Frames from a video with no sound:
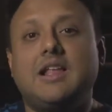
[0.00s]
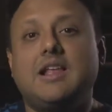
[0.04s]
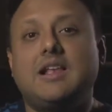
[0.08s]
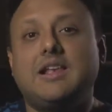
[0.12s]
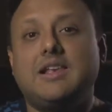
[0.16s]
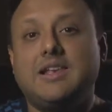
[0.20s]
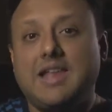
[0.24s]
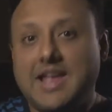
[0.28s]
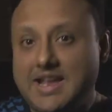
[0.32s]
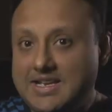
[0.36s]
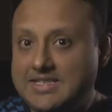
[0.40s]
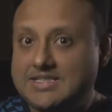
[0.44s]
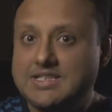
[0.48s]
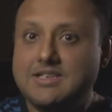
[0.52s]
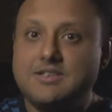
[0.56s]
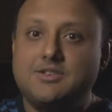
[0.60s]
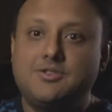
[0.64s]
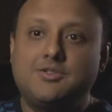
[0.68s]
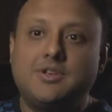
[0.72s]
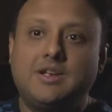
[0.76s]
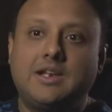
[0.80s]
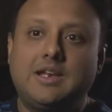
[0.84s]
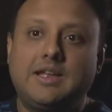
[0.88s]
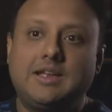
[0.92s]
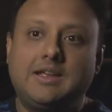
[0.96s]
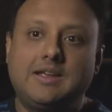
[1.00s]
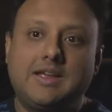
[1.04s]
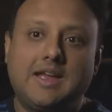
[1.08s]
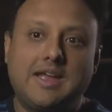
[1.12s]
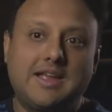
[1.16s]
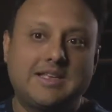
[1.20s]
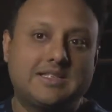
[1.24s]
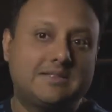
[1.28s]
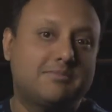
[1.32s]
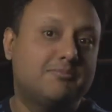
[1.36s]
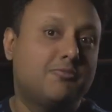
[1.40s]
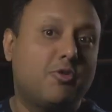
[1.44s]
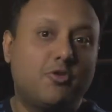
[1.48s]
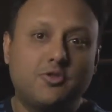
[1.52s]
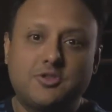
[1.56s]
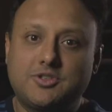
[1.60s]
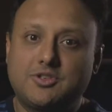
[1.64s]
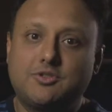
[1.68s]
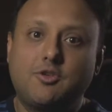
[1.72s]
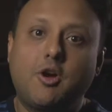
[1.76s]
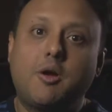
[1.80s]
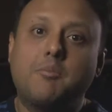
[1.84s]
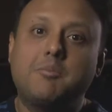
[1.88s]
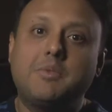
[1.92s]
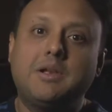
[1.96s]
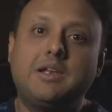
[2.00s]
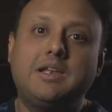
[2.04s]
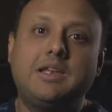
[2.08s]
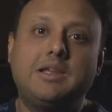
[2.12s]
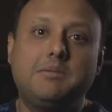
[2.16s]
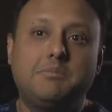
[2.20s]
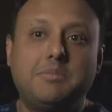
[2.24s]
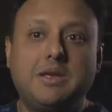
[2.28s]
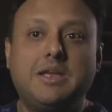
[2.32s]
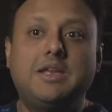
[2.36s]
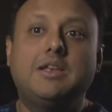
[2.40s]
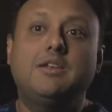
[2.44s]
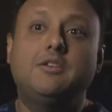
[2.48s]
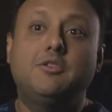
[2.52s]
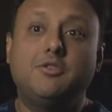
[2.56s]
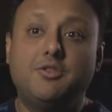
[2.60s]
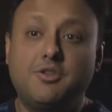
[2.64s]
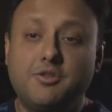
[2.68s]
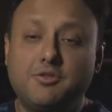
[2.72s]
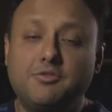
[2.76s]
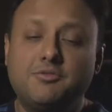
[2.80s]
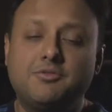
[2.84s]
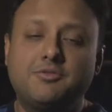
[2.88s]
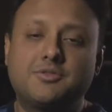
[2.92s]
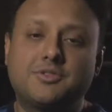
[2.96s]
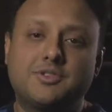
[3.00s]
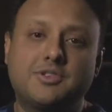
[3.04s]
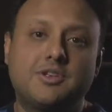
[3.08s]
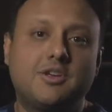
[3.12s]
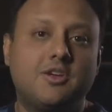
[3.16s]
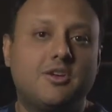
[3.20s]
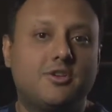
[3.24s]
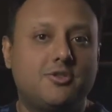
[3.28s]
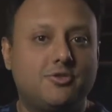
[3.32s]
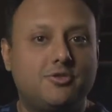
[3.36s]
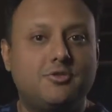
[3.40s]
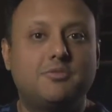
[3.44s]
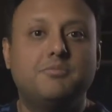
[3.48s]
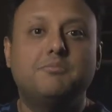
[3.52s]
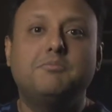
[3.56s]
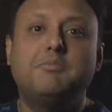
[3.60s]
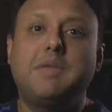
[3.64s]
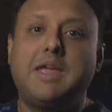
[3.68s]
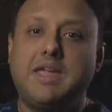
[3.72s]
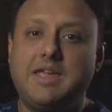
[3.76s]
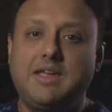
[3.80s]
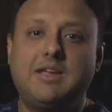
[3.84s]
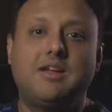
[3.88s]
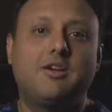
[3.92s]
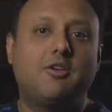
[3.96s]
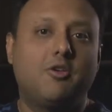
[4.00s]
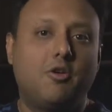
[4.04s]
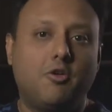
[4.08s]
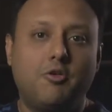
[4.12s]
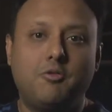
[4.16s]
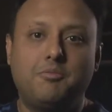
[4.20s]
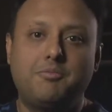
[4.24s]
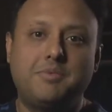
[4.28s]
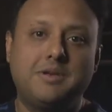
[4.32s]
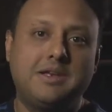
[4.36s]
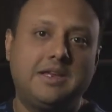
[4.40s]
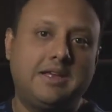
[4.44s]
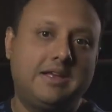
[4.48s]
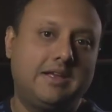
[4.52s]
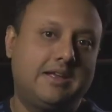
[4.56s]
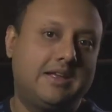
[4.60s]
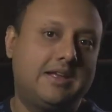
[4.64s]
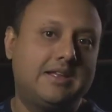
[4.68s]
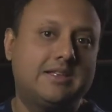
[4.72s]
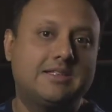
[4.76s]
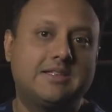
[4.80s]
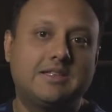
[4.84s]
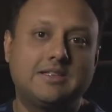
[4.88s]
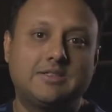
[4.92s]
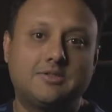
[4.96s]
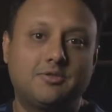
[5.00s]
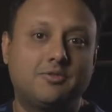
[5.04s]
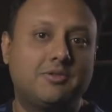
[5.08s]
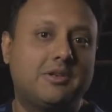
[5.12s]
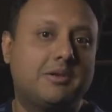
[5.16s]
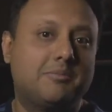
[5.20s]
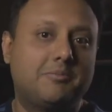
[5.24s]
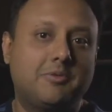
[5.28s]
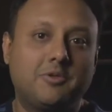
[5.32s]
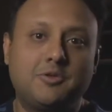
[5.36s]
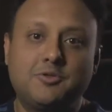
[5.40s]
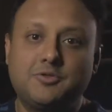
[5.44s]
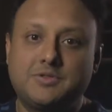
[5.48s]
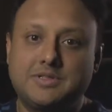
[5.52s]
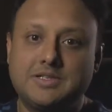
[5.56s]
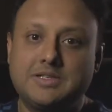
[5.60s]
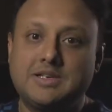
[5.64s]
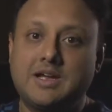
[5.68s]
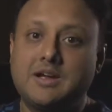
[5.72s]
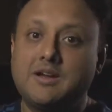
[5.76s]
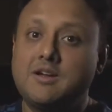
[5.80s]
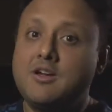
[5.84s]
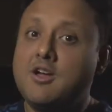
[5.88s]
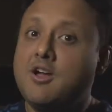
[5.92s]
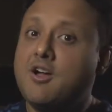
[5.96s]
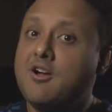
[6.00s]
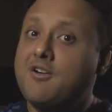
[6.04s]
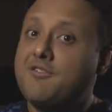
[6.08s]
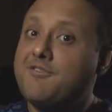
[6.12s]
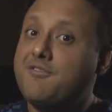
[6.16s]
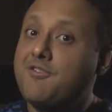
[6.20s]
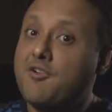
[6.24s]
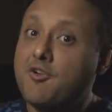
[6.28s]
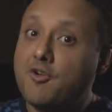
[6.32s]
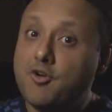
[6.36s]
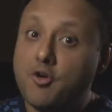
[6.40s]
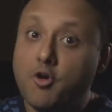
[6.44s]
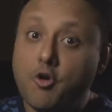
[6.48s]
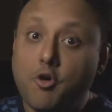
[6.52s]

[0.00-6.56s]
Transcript: Laser drilling has most commonly been used to make opening in the zona pellucida for